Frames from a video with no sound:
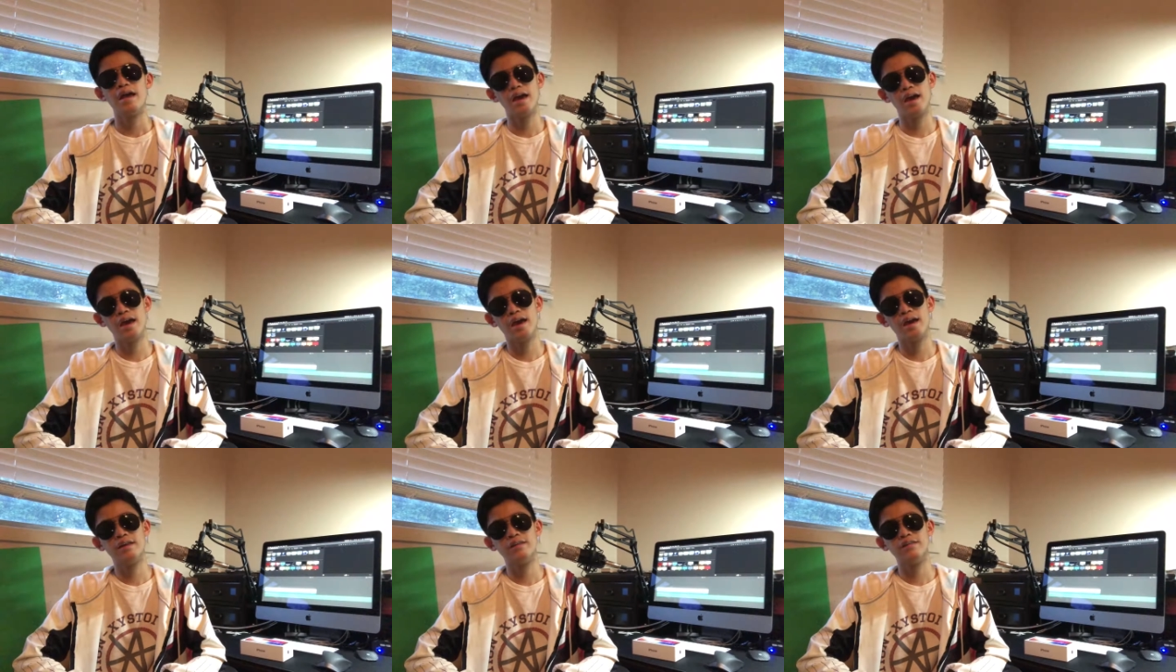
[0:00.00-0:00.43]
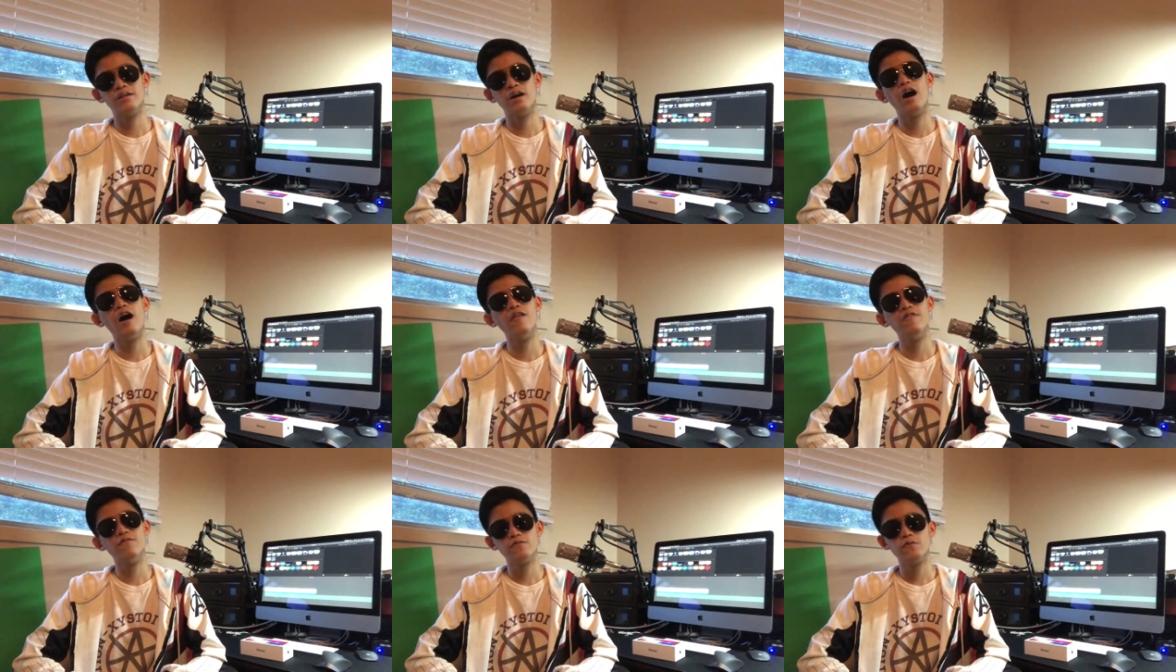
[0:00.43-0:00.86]
And
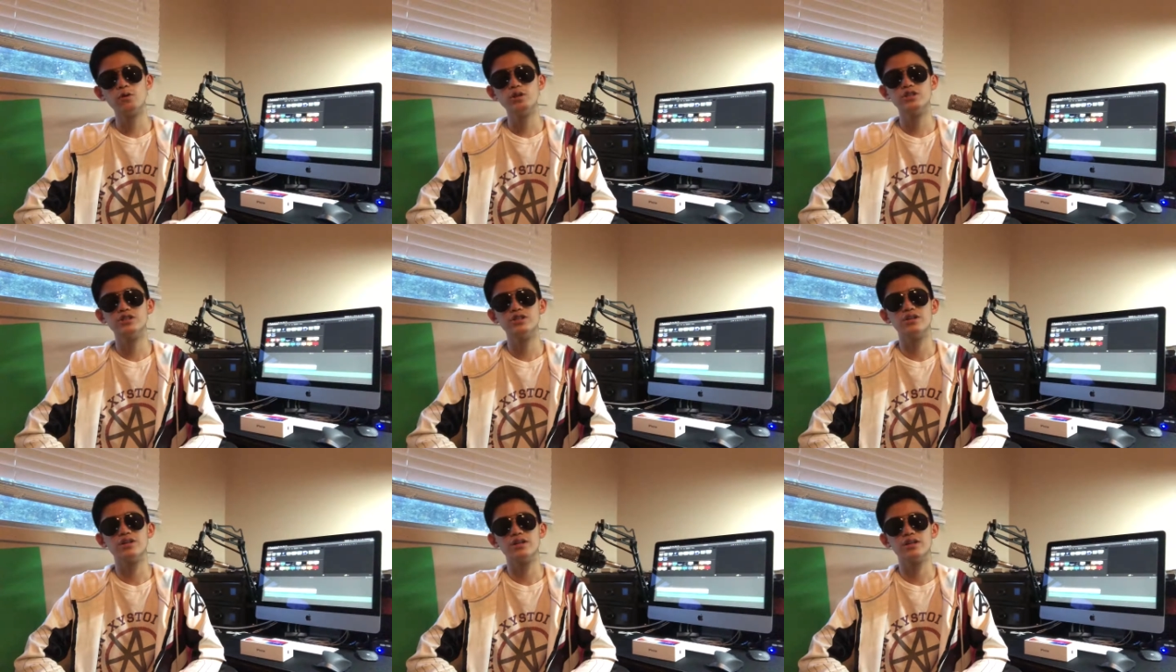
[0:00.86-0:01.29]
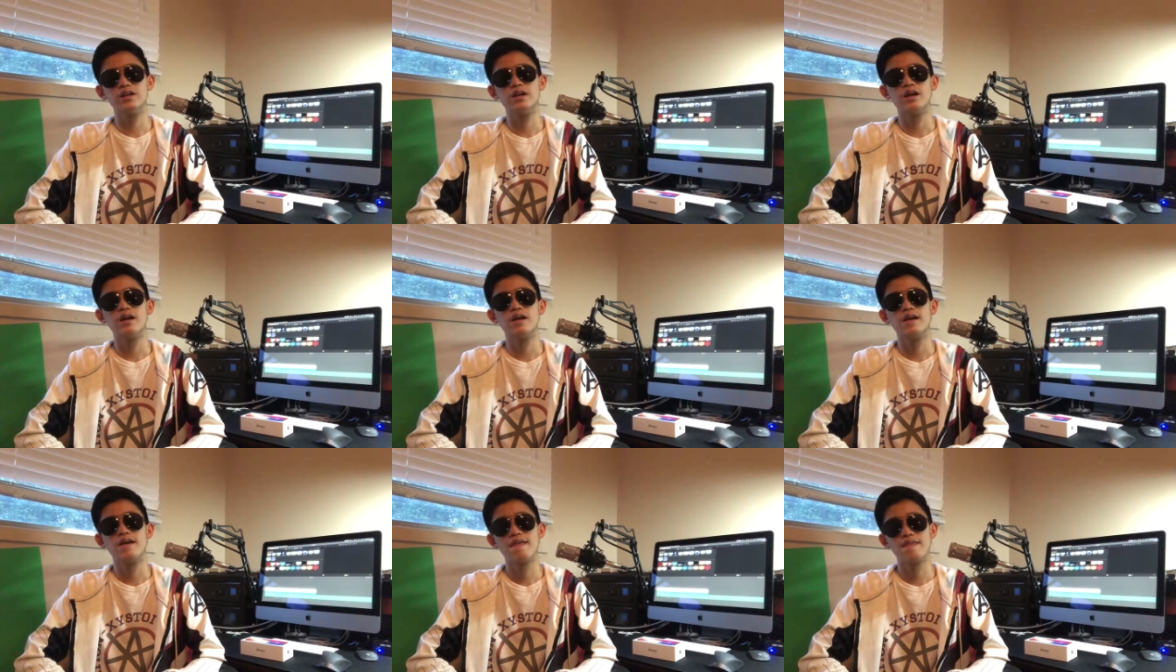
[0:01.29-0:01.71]
unfortunately,
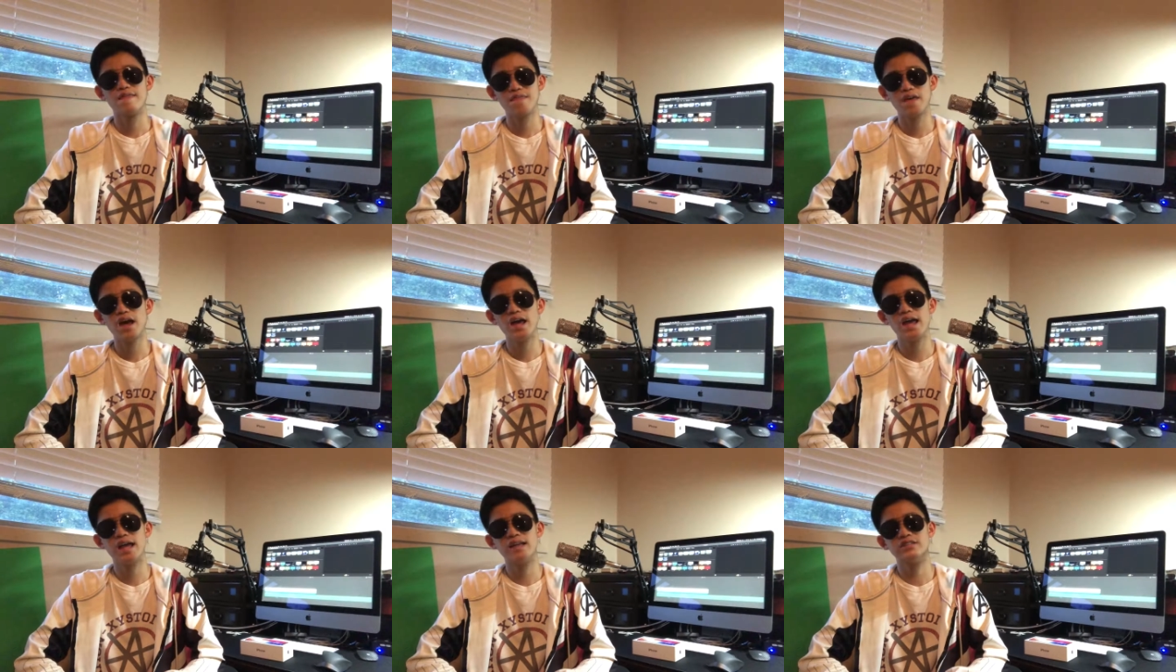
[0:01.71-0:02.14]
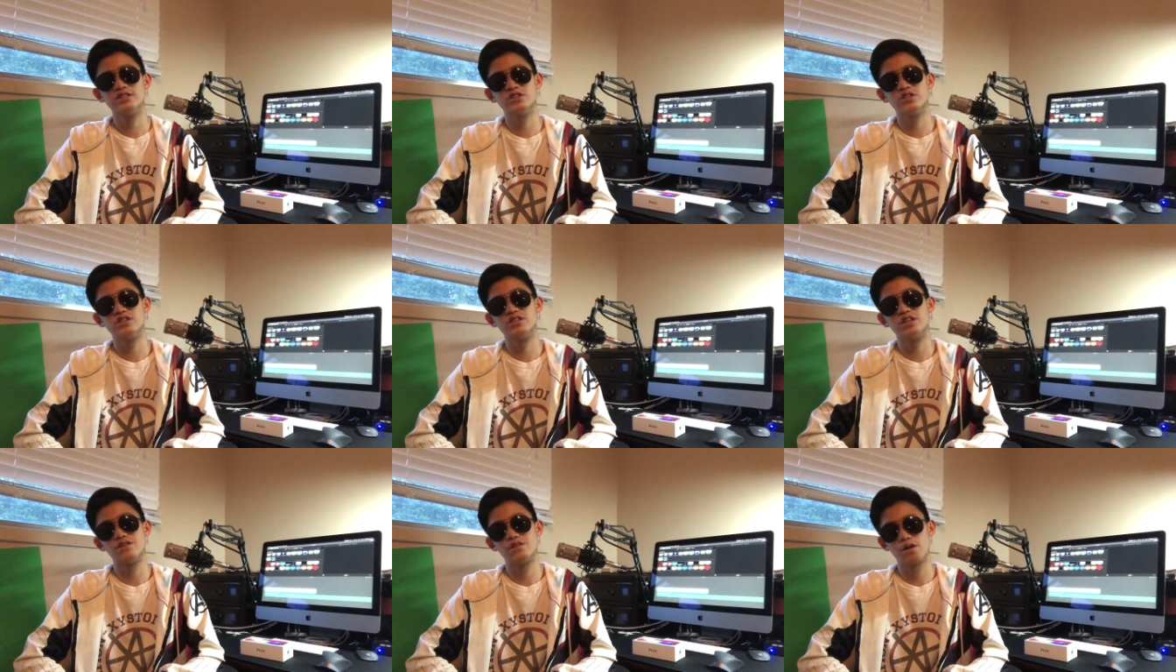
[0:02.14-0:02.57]
that answer
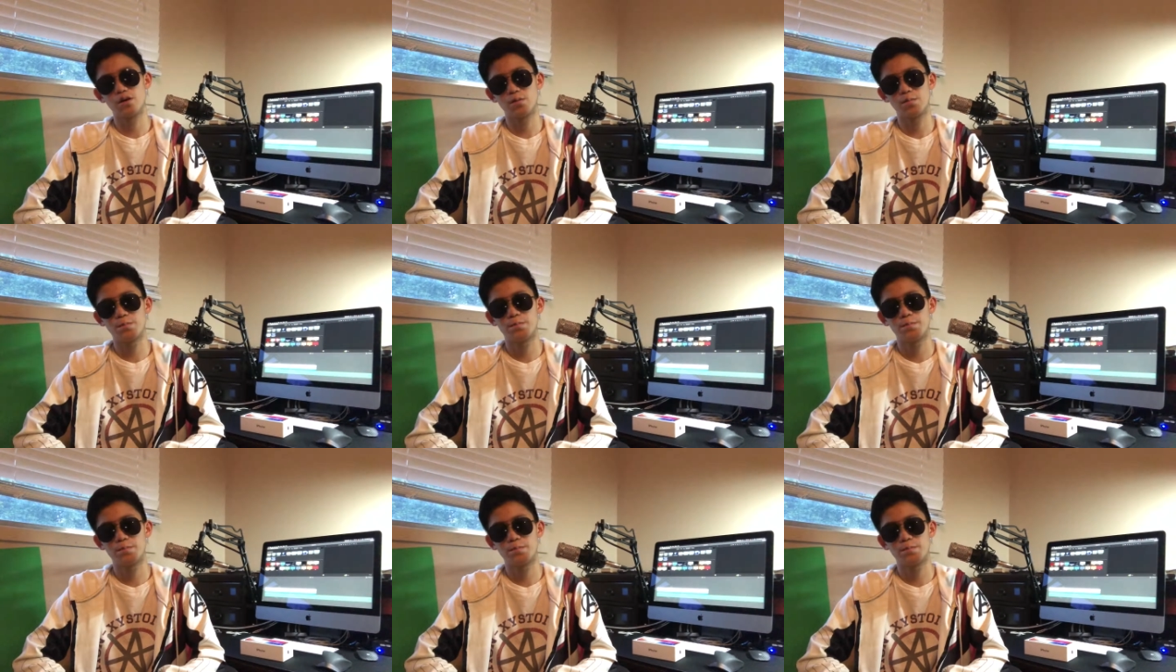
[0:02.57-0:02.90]
is a no.